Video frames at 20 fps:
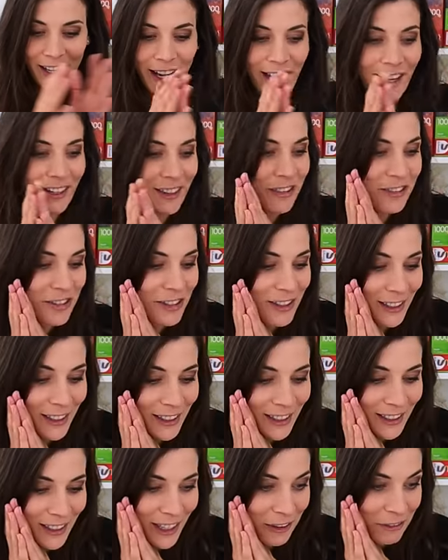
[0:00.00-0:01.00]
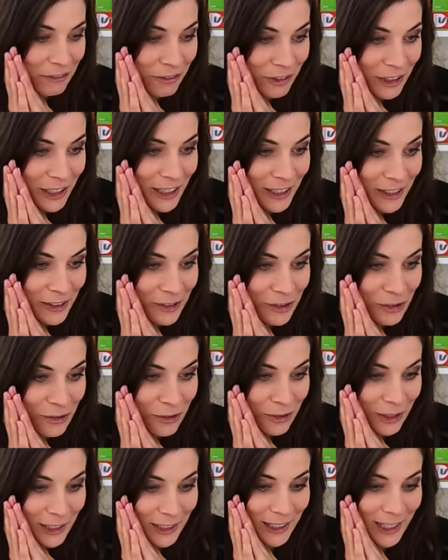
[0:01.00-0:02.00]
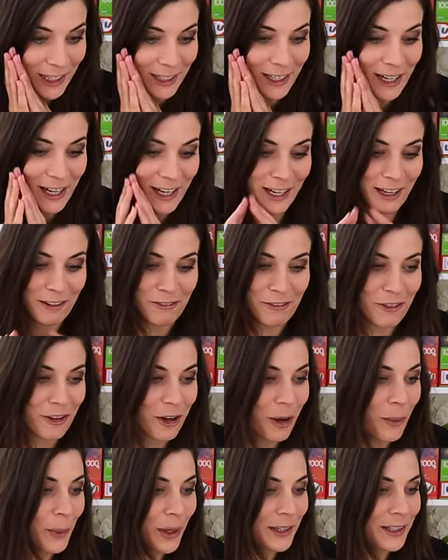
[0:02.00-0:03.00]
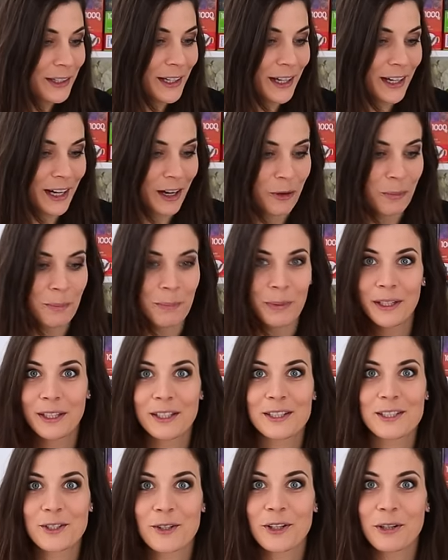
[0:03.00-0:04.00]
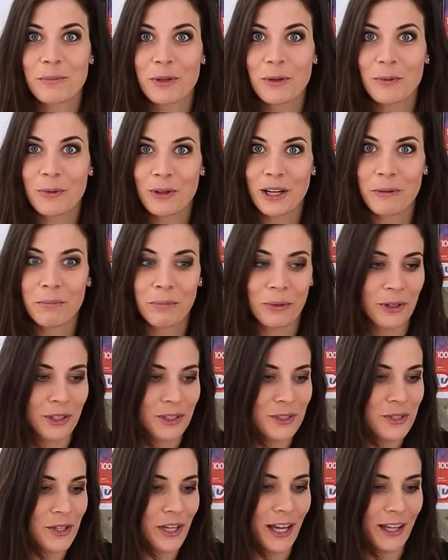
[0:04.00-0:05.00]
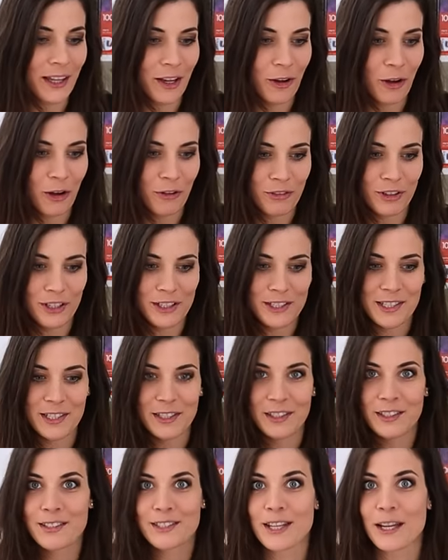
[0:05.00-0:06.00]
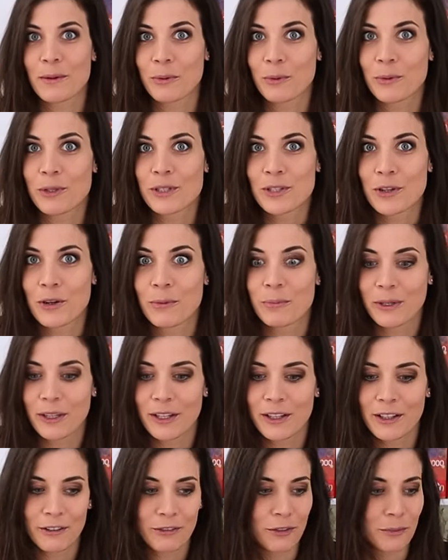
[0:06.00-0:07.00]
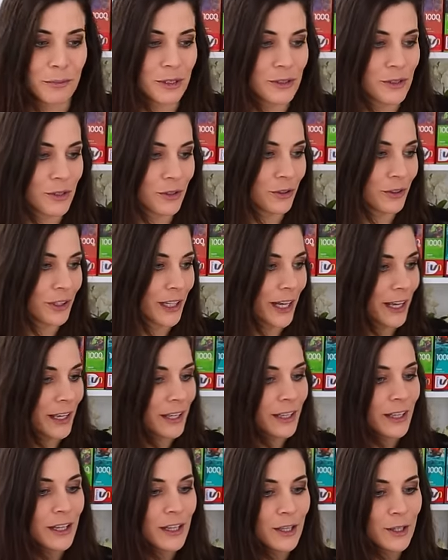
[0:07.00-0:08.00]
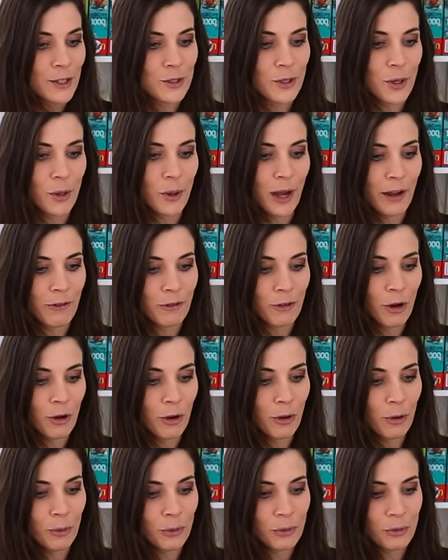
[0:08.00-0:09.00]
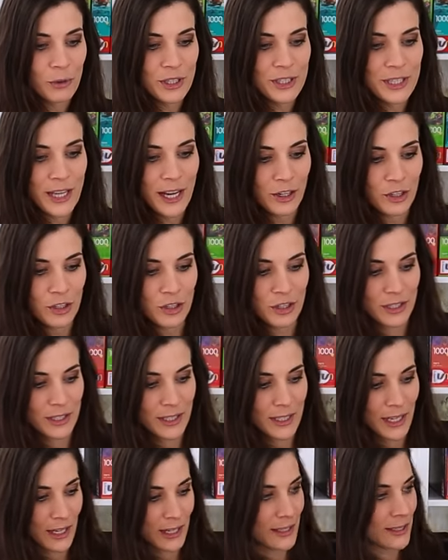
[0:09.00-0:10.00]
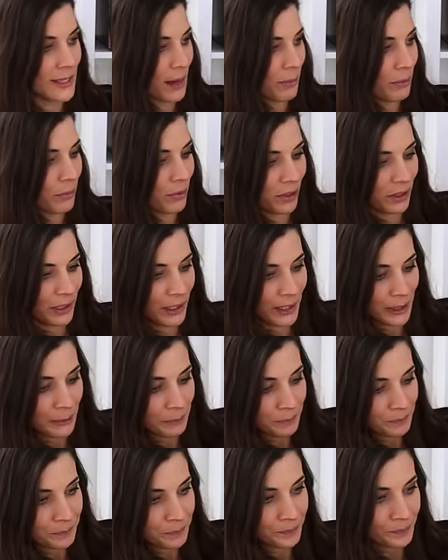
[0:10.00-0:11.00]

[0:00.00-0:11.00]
actually, I really enjoyed it. Like, I have no idea how big it's gonna be when I put it together. Obviously, this table is not big enough for me to do that. So I've got all three sections here separately.